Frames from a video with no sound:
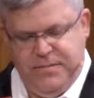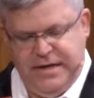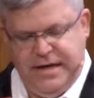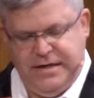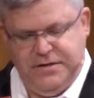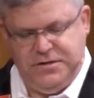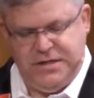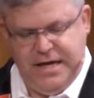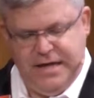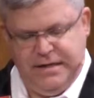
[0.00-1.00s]
but not
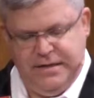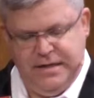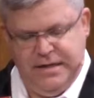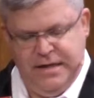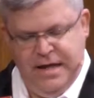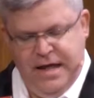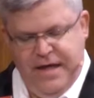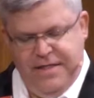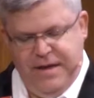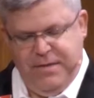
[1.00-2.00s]
understand,
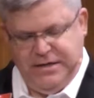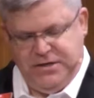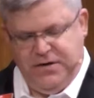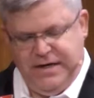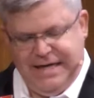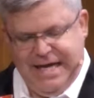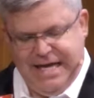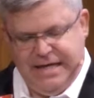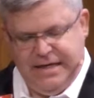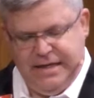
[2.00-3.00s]
they may turn
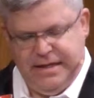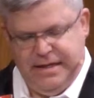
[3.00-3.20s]
again